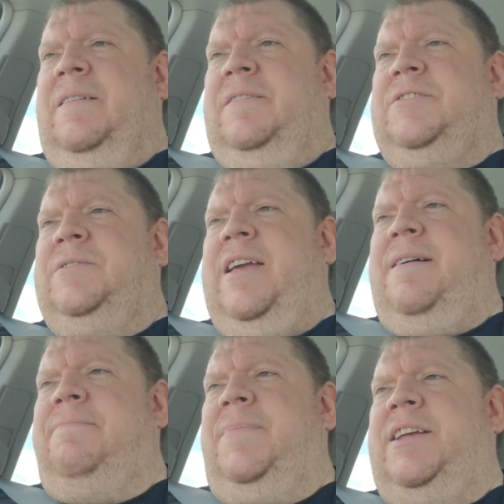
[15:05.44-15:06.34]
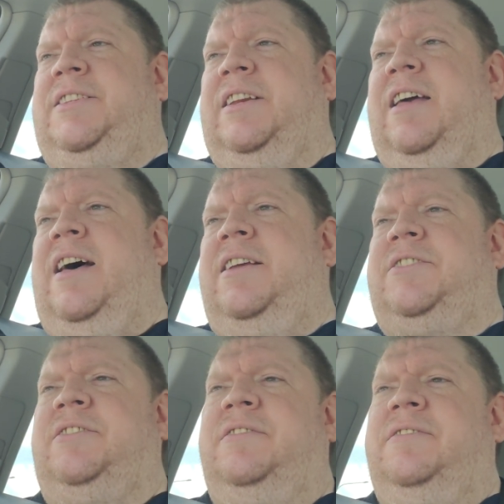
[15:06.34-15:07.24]
So yeah, that's it,
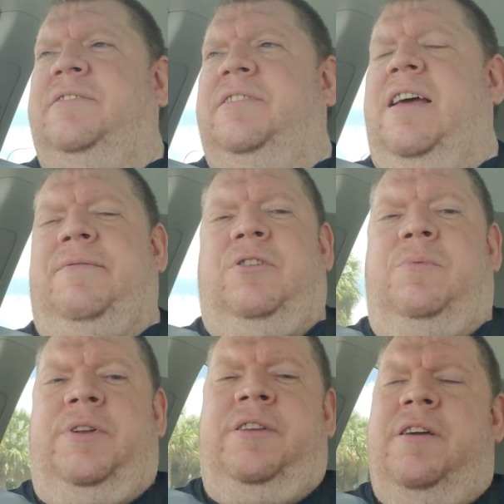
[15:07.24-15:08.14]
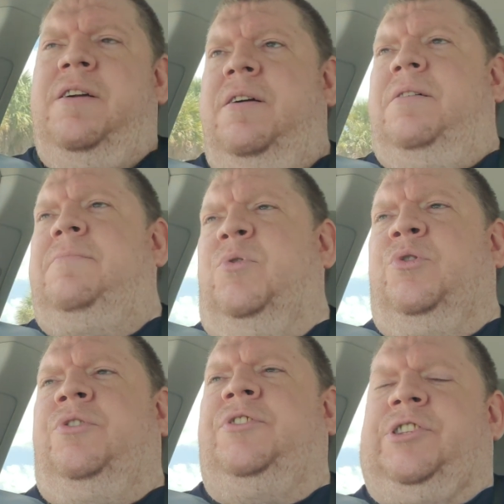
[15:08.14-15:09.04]
guys. Have a good one.
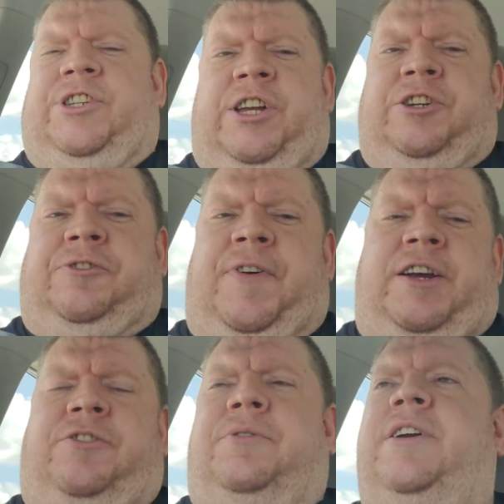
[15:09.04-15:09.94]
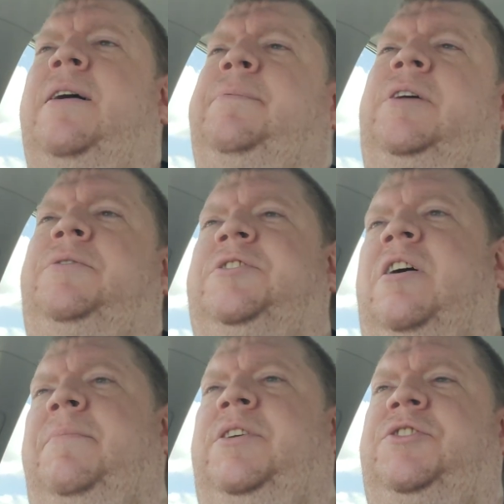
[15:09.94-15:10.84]
More Satisfactory uploads
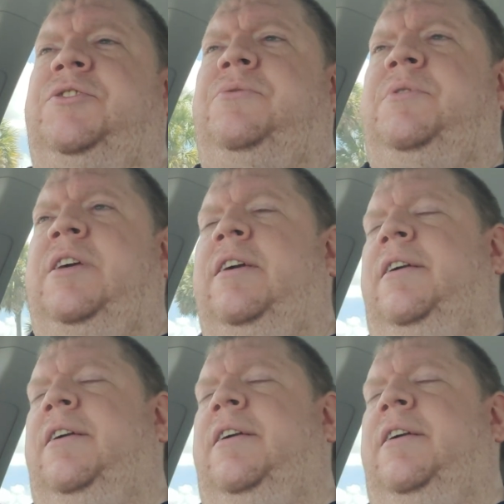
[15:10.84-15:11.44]
coming soon.